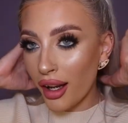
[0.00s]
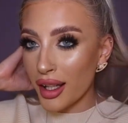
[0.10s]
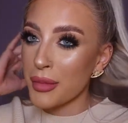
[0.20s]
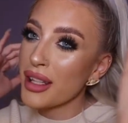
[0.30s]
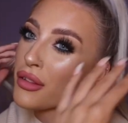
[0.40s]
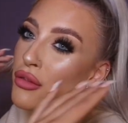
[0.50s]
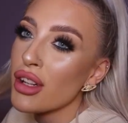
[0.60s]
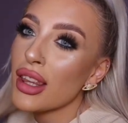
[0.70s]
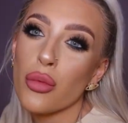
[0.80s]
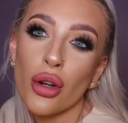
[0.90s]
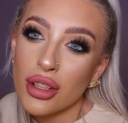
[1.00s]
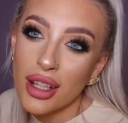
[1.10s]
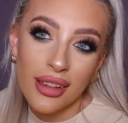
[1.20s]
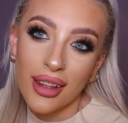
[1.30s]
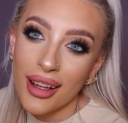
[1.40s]
And I mean, if you really want, you
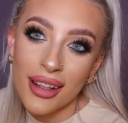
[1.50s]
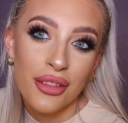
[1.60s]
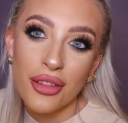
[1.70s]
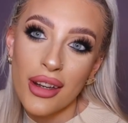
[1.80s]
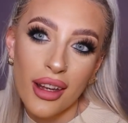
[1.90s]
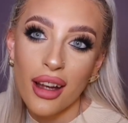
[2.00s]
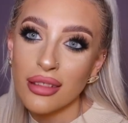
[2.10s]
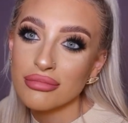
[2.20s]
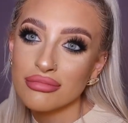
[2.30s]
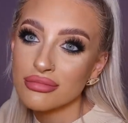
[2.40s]
can like the video,